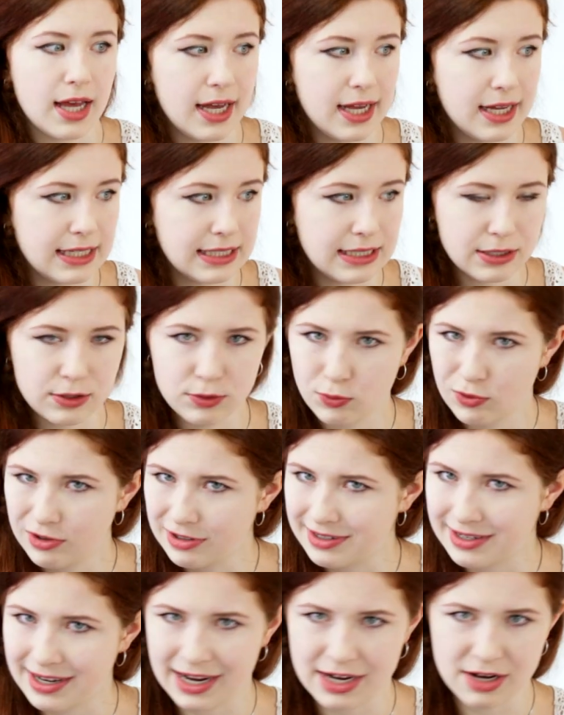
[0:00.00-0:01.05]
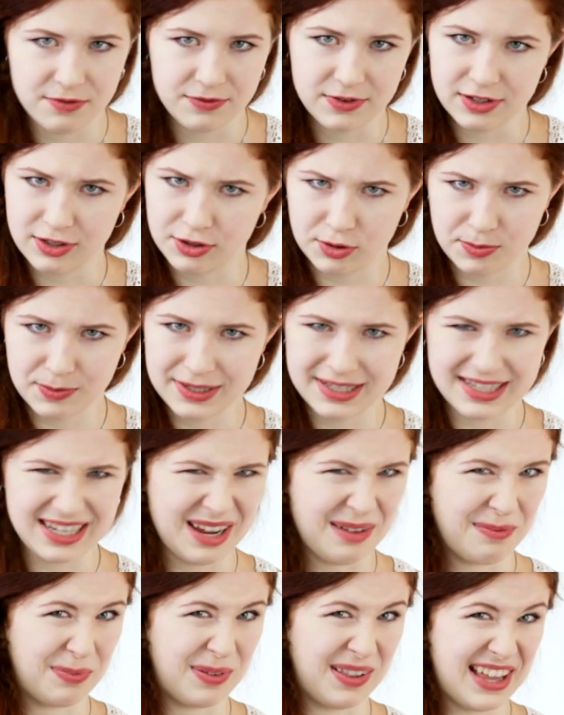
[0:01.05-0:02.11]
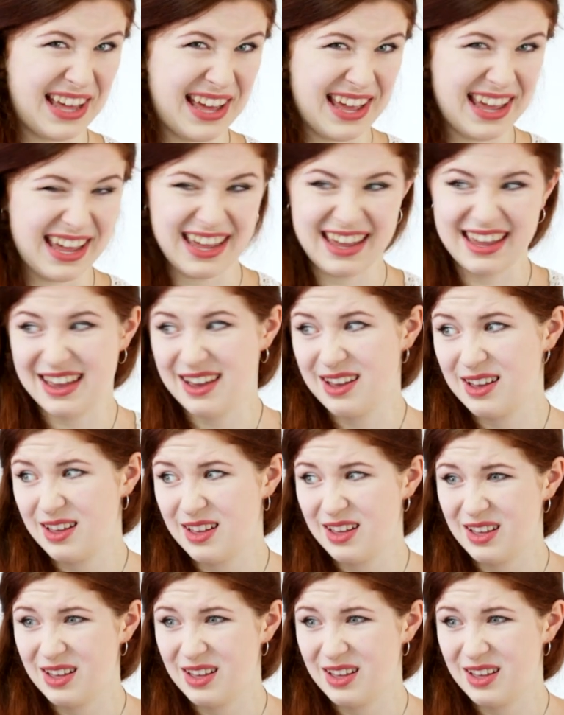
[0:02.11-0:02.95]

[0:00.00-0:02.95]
and what kind of instruments I play.